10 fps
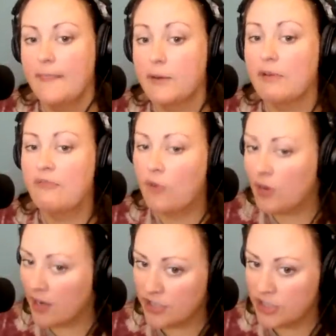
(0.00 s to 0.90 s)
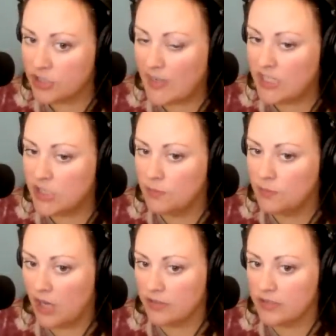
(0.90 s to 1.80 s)
There were 422
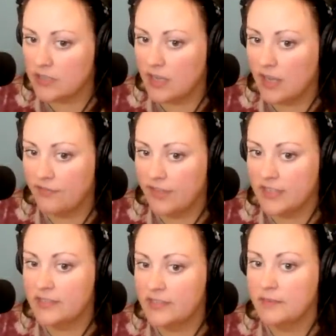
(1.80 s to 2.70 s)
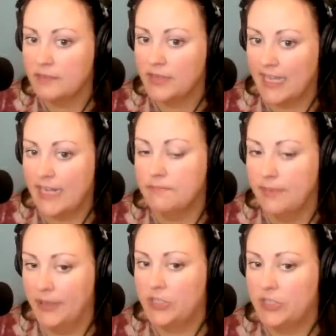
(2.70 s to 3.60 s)
models of this plane
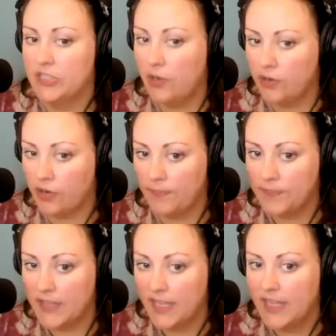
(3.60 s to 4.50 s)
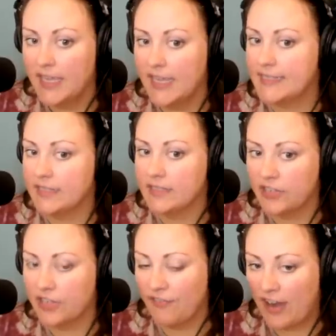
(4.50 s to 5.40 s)
built in total. It's
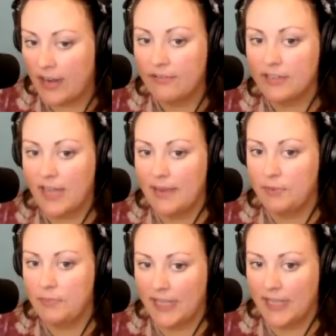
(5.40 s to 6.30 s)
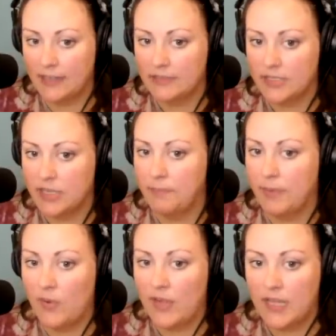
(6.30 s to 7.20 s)
considered a very reliable plane. It's a
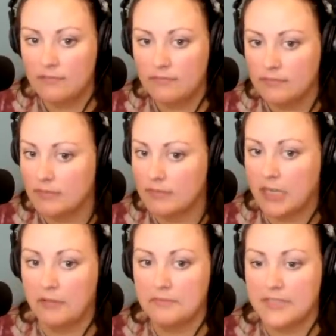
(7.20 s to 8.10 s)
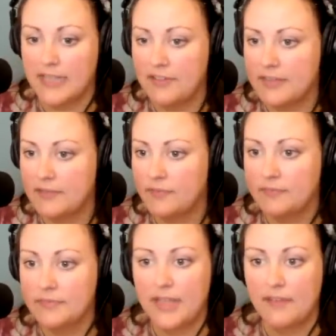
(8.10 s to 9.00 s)
Boeing, you know,
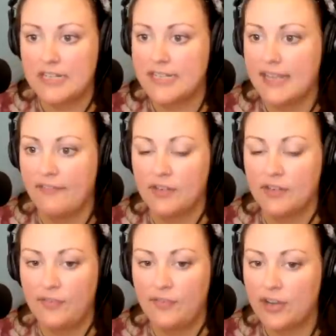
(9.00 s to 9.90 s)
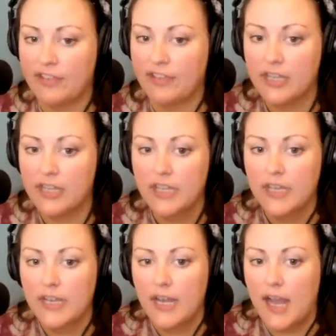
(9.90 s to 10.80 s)
777. We've heard of it.
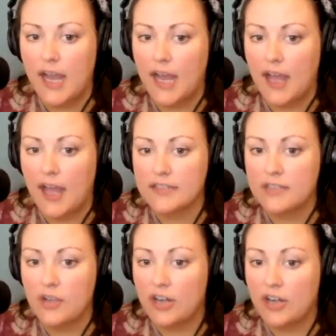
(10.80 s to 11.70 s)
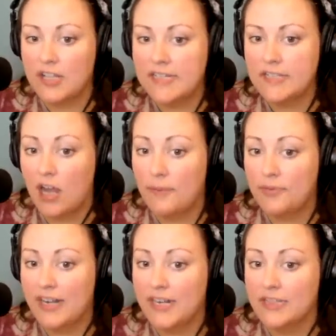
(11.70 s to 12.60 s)
Uh, mm-hmm. So airlines
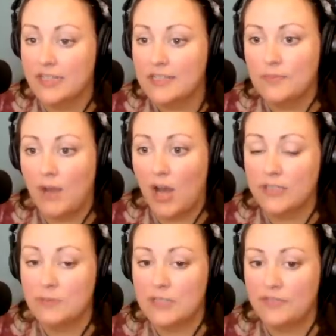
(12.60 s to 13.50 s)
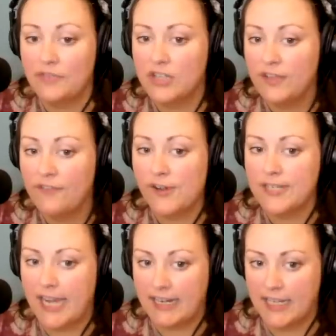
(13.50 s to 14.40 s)
operated this model specifically for
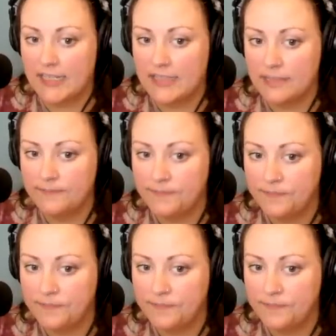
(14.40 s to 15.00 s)
decades.